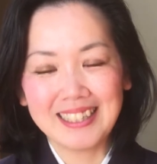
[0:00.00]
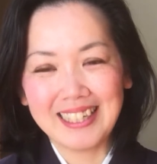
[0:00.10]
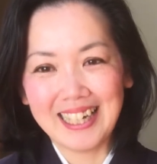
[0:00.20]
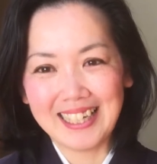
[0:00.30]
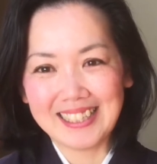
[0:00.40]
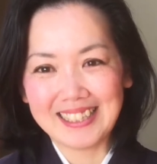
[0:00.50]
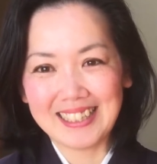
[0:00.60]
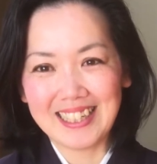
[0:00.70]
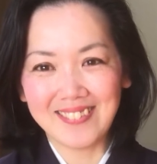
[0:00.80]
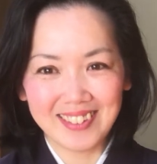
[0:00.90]
and
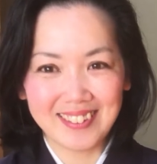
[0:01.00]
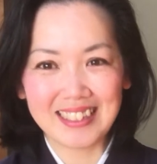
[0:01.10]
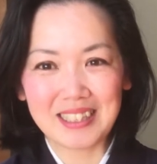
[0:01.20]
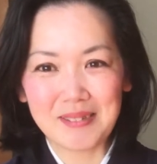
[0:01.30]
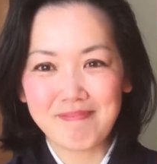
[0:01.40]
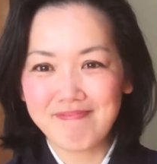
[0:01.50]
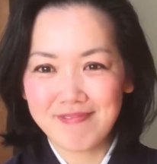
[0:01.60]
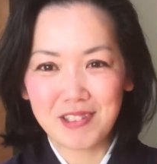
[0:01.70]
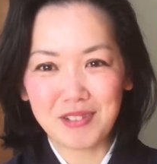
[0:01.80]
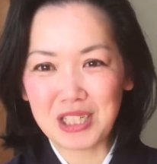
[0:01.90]
everything
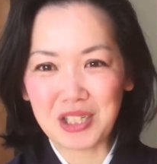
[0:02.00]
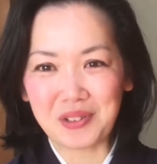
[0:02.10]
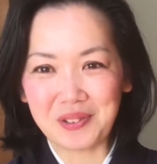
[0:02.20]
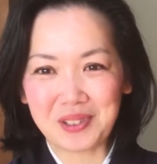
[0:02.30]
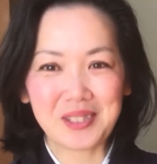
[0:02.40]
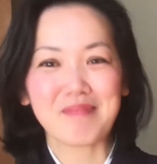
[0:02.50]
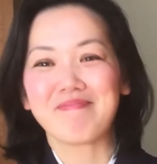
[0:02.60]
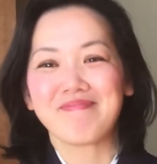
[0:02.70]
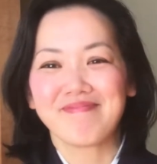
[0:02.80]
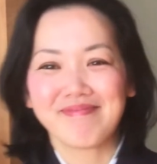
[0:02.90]
renews.
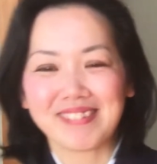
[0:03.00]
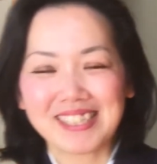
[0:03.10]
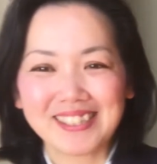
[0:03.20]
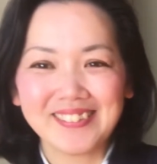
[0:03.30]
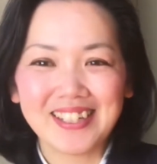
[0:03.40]
So